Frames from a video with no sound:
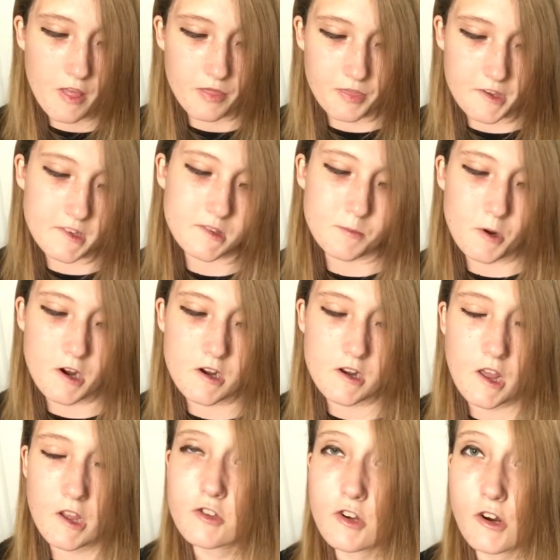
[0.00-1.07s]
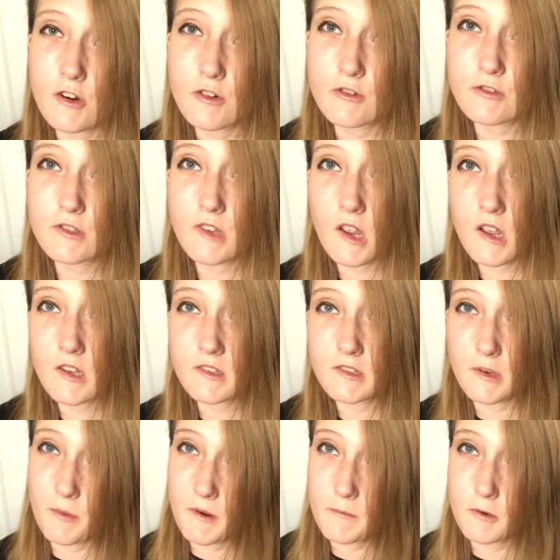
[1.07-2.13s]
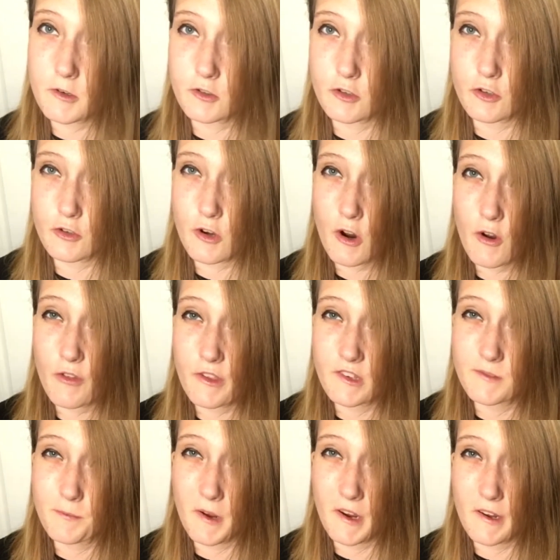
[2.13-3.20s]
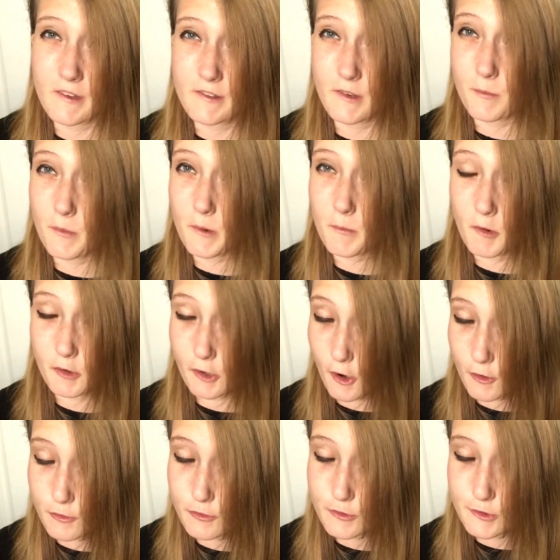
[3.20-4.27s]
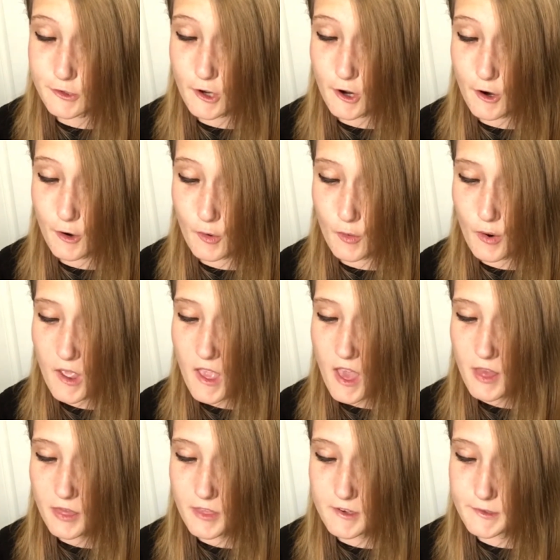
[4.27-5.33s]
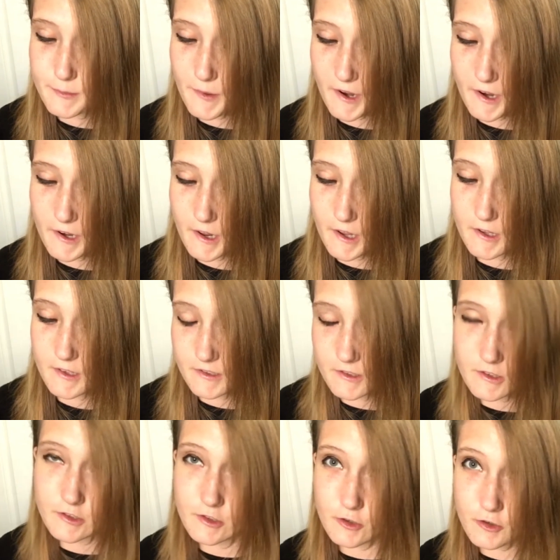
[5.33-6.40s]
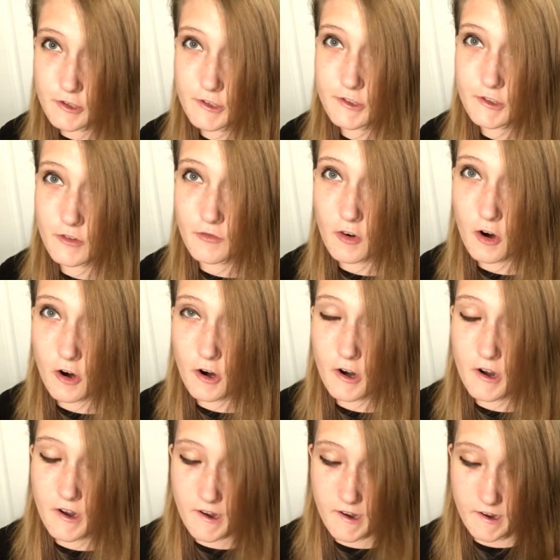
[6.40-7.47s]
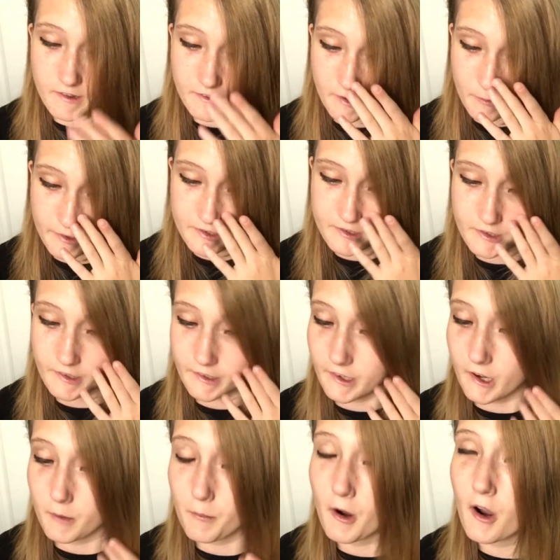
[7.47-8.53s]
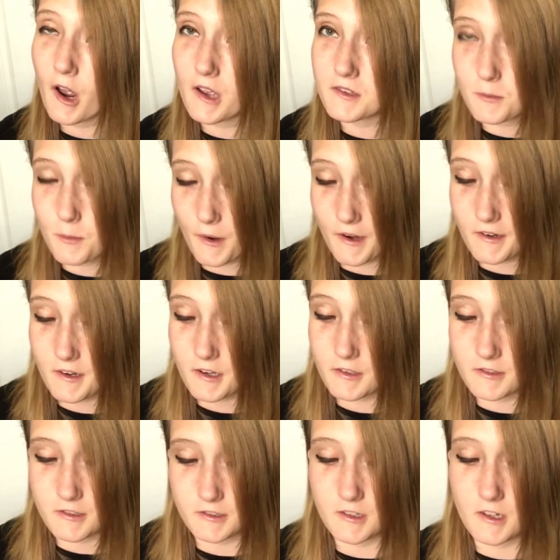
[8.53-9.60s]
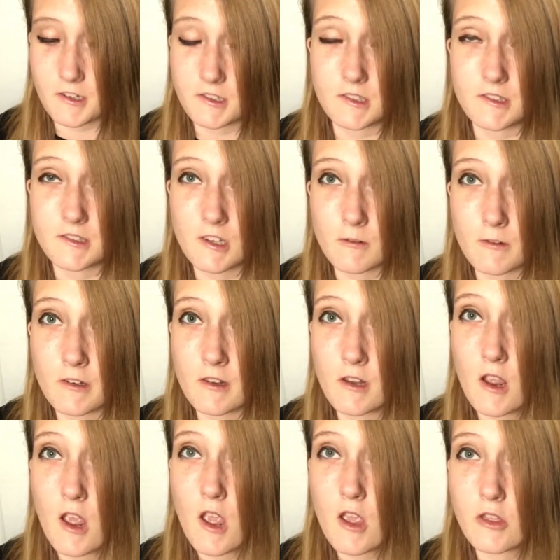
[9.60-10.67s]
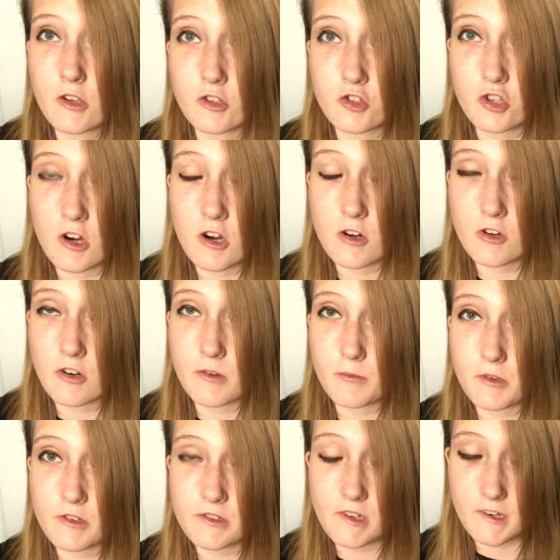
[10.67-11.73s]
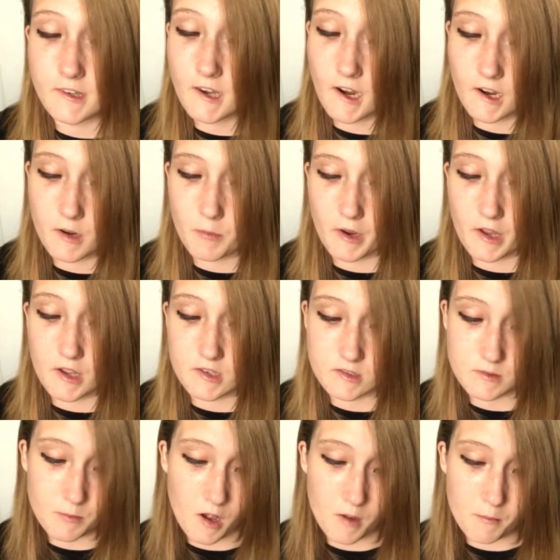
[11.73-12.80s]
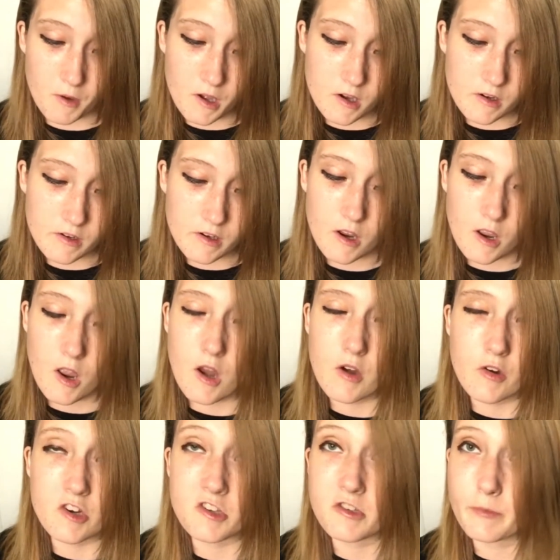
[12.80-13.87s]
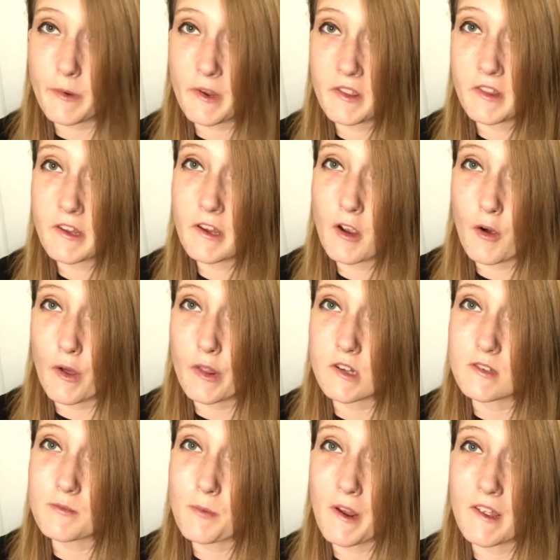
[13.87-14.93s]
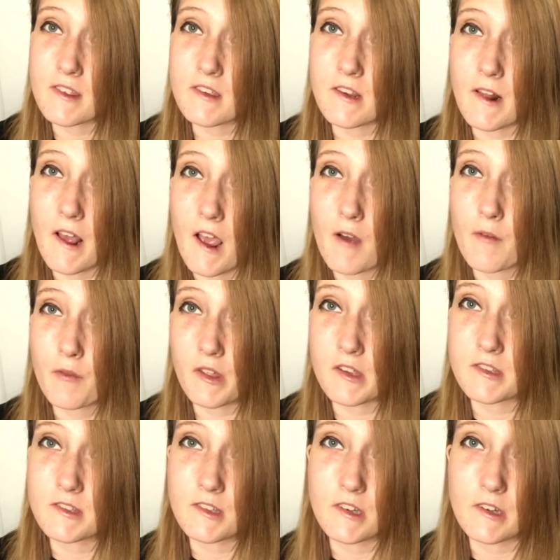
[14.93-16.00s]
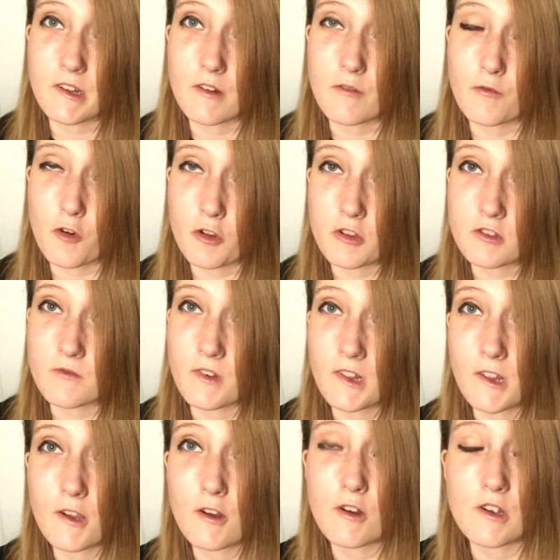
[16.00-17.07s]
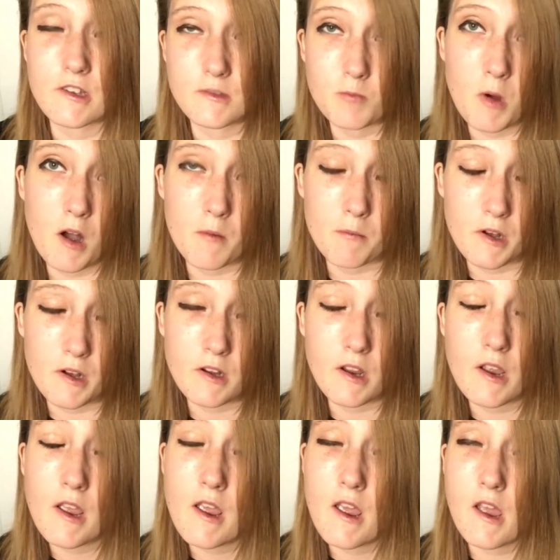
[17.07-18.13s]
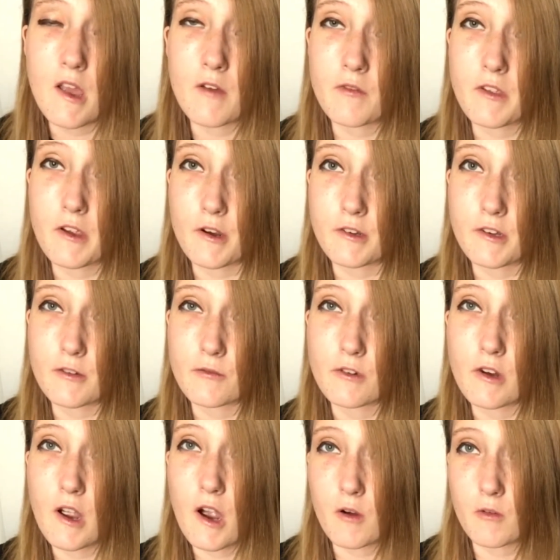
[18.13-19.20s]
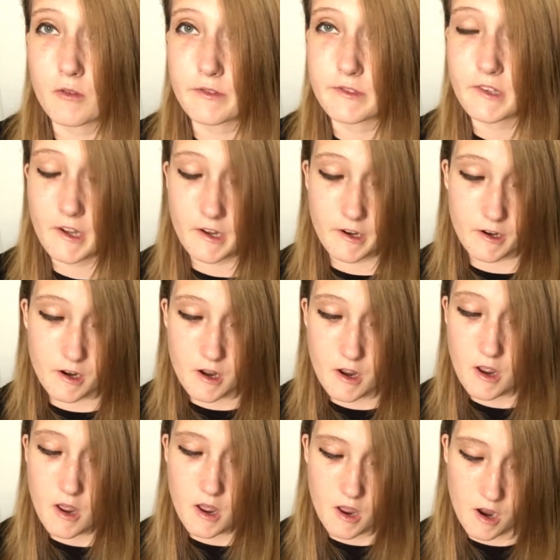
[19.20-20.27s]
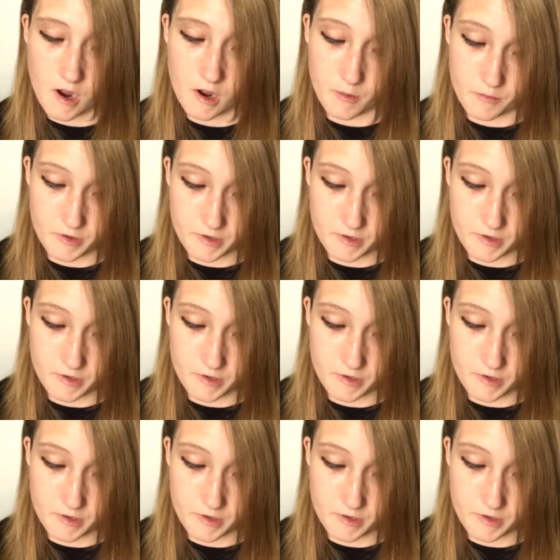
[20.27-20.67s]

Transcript: this band I chose, uh, some people do know this band, some people don't, so this band is The Story So Far, and they recently came out as a band in 2007. The genre music type is pop punk, which mainly all these bands that I have listed for this video is pop punk. If they are different, I will say. Um, the